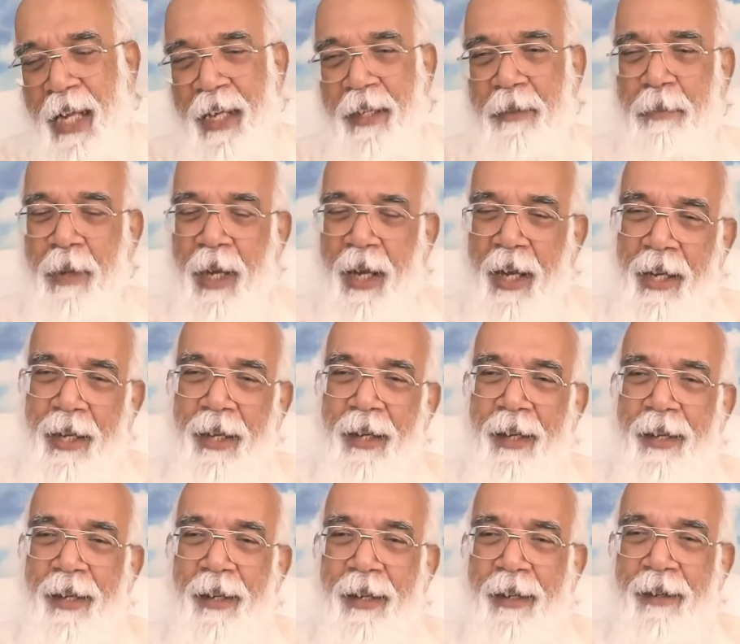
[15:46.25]
In
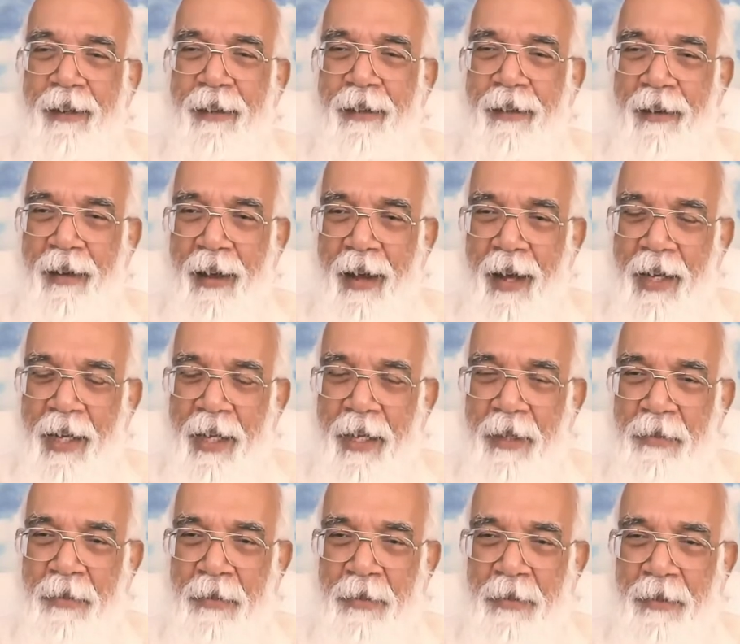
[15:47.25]
my
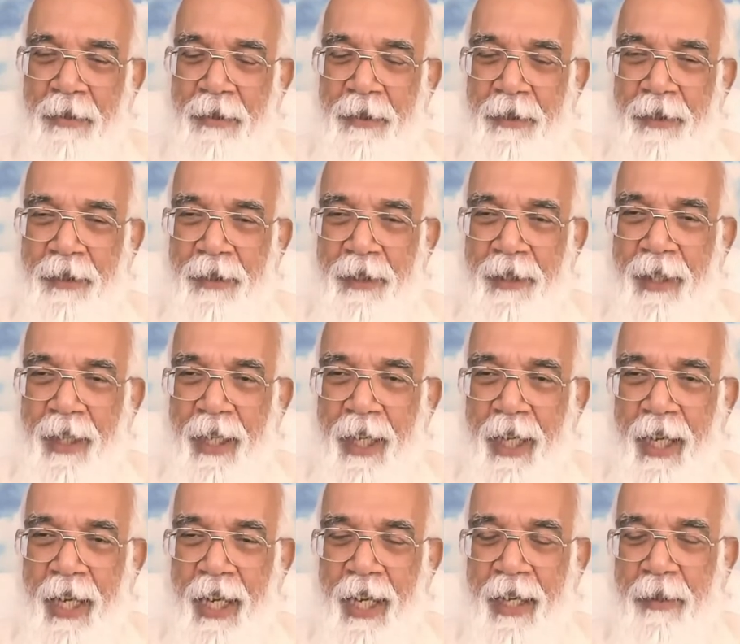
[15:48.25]
life,
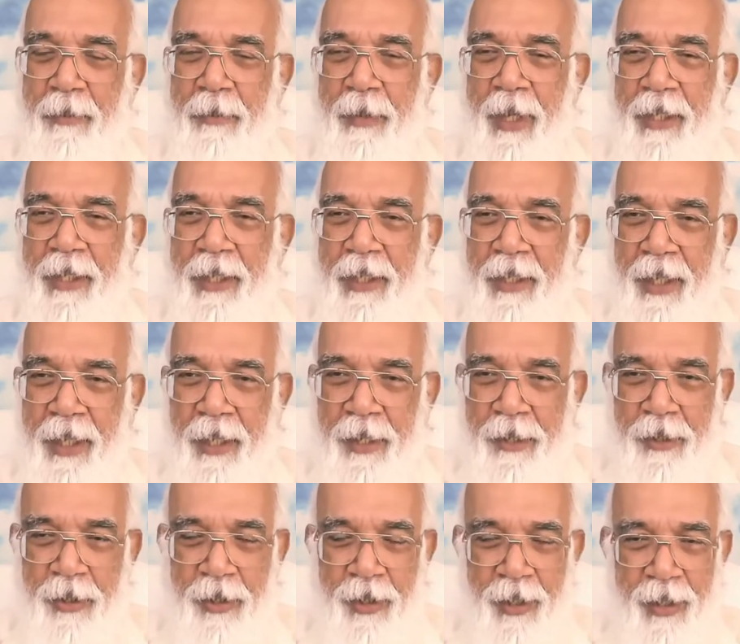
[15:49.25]
in
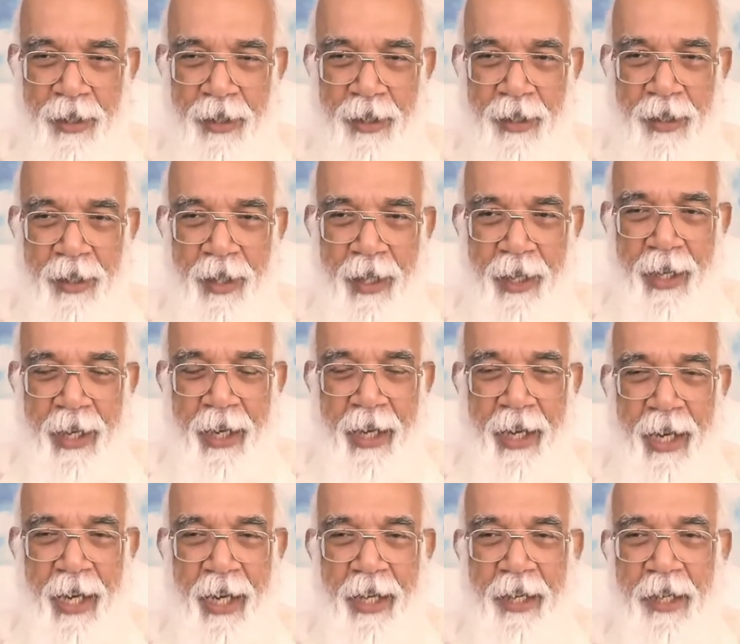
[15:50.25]
meditation,
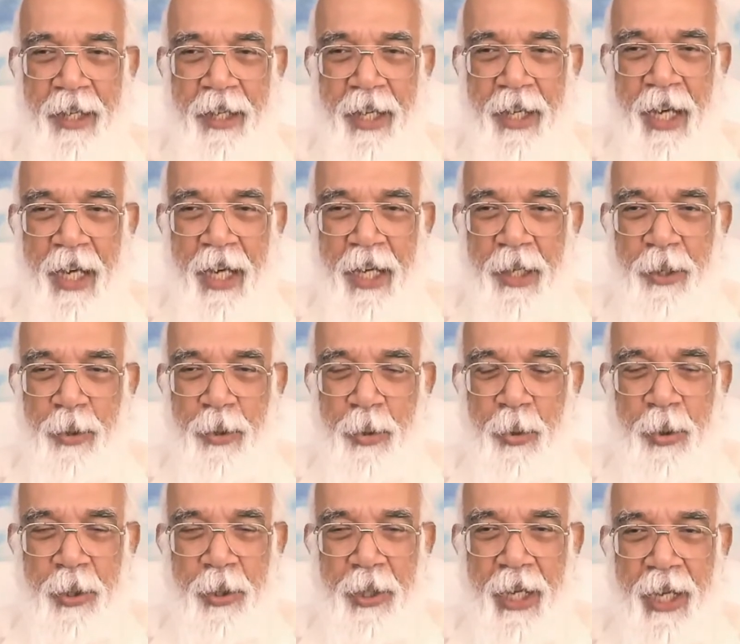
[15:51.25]
in day
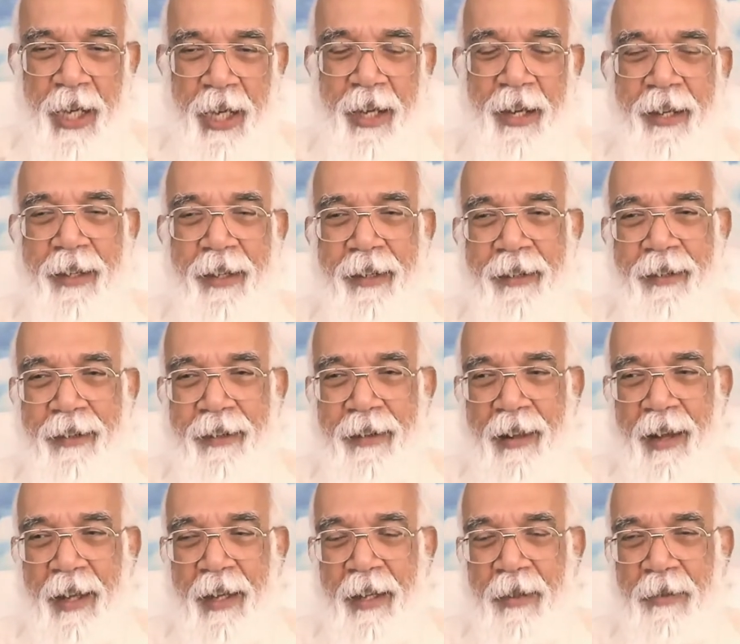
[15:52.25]
to day
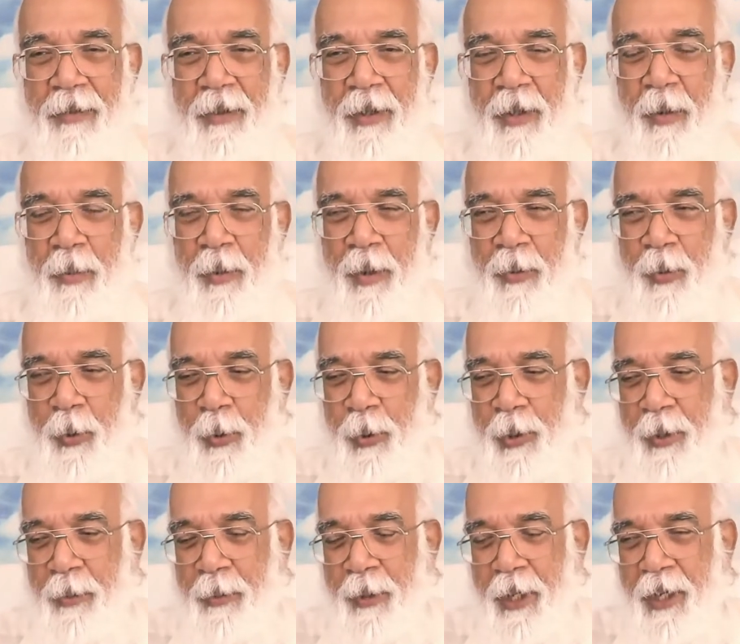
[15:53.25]
life. You know,
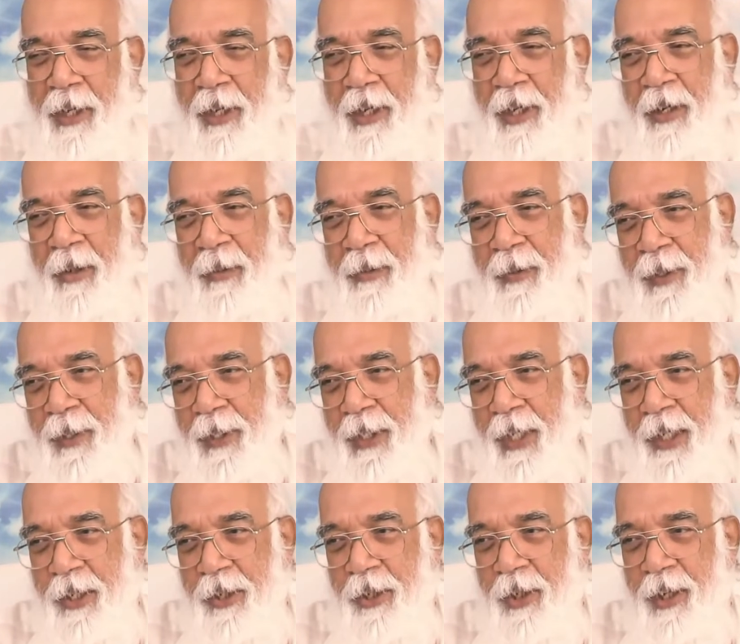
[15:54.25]
before the beginning of
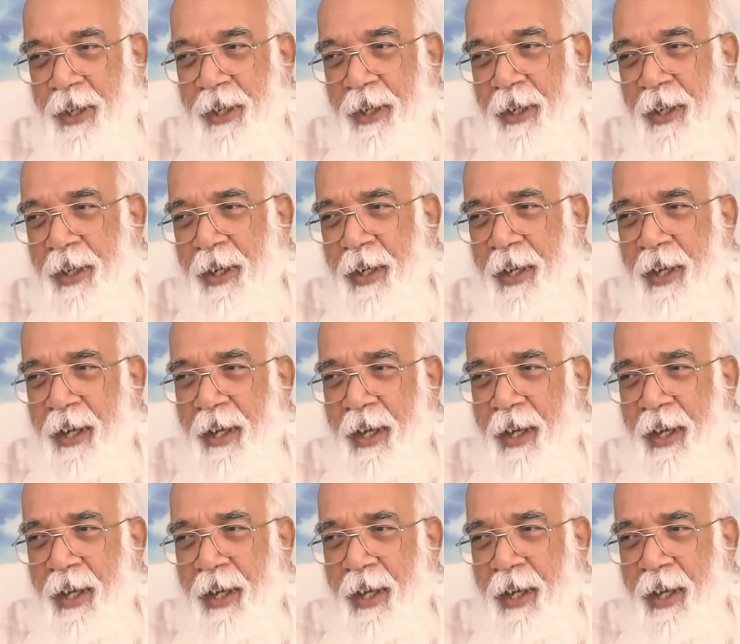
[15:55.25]
a session,